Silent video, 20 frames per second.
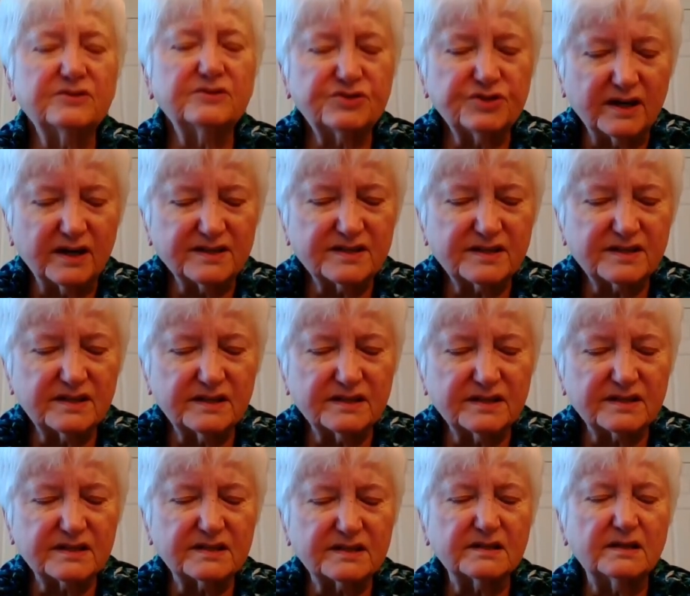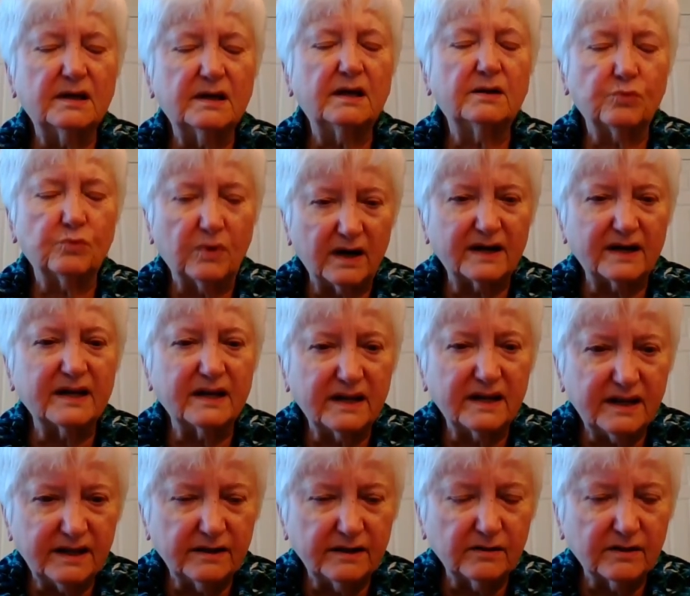justice and wanting
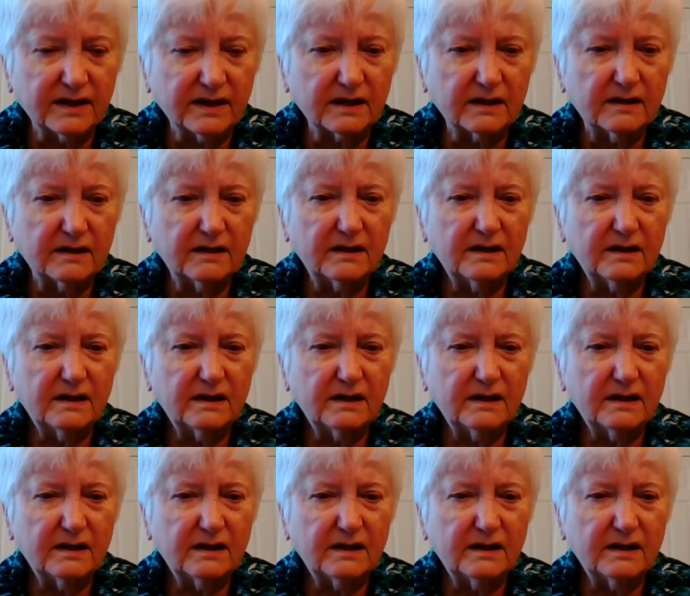healing.